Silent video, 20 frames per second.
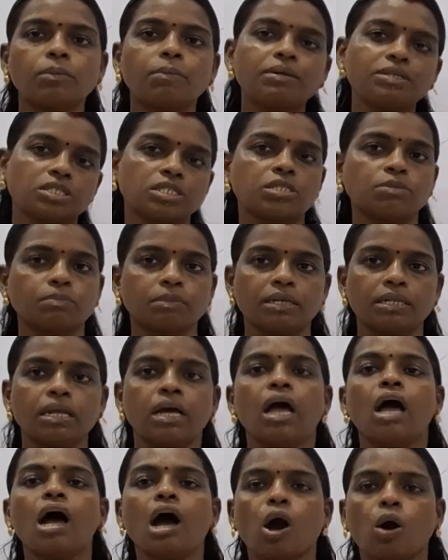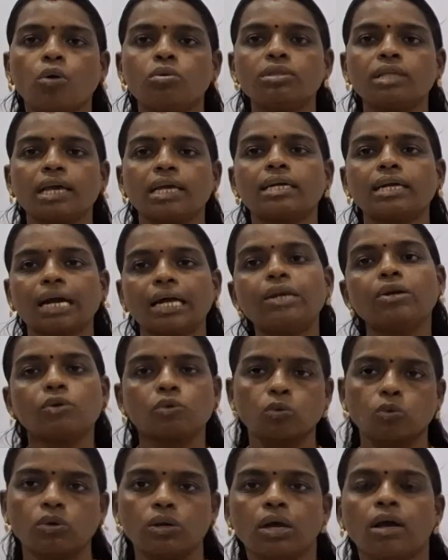the Britishers, mean how they can
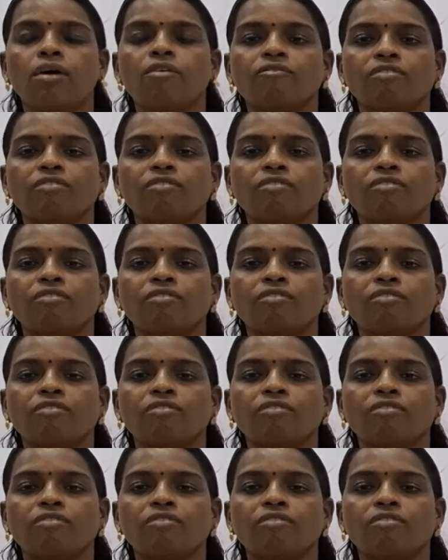rule.